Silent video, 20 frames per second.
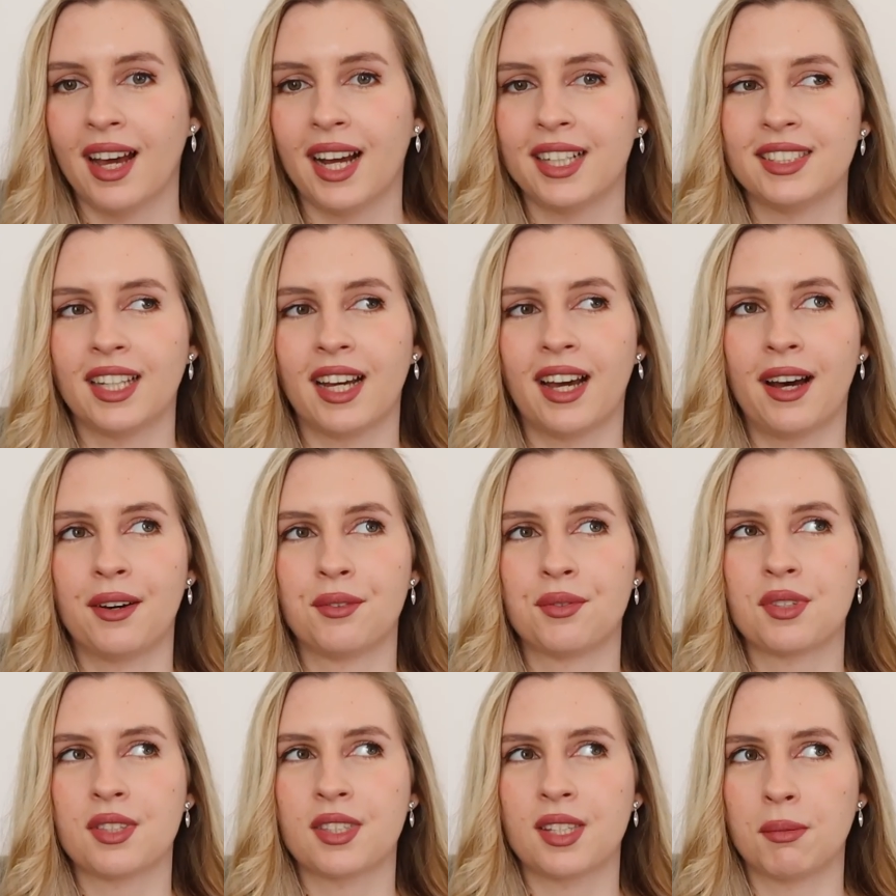and they
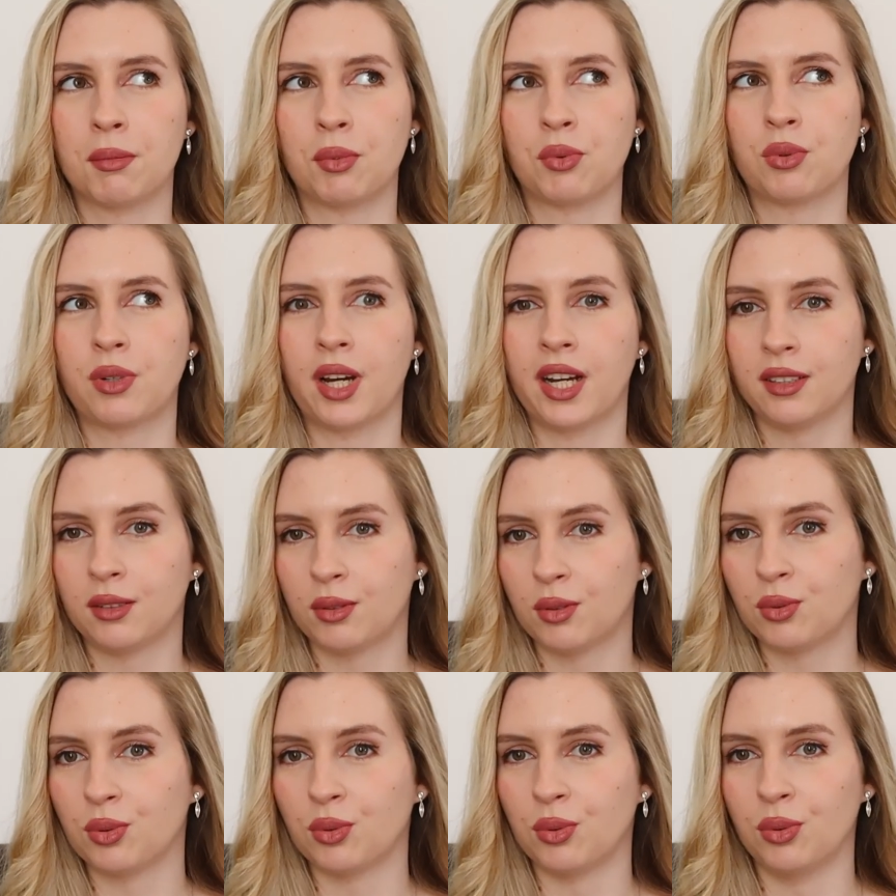have some right
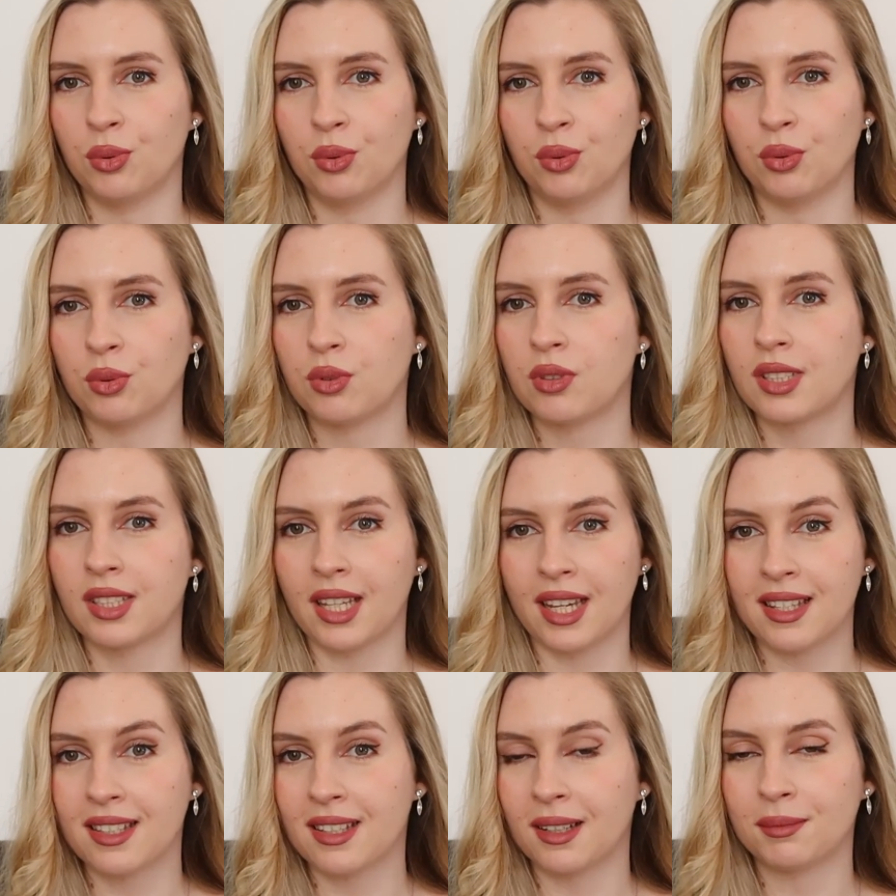to
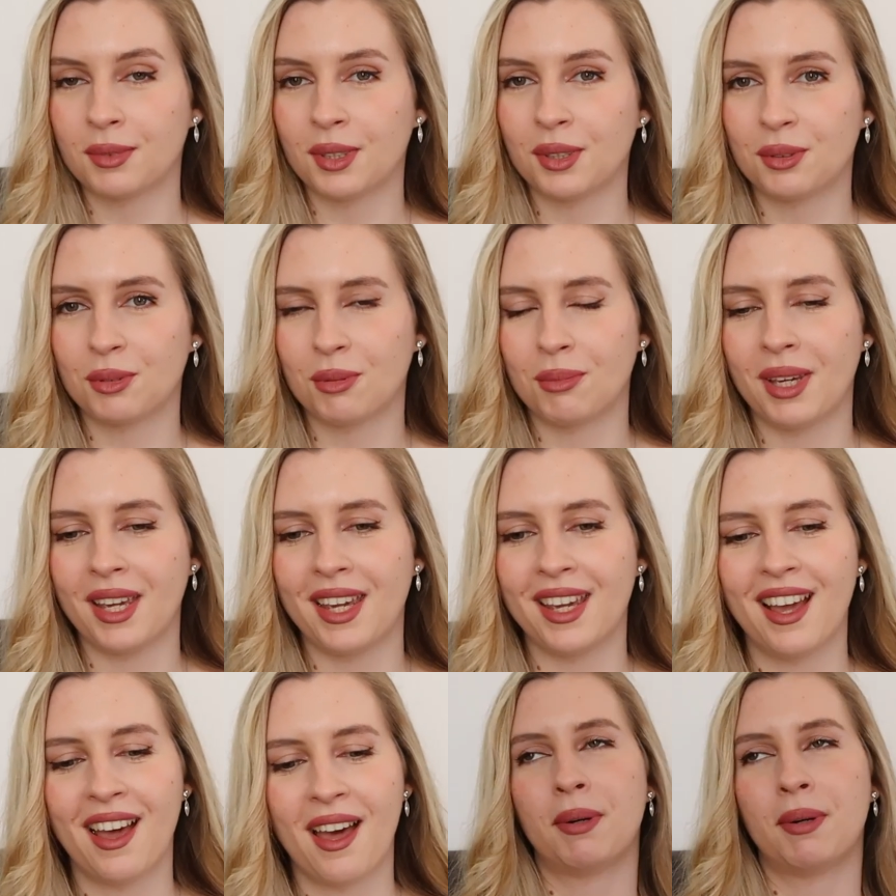say something to me.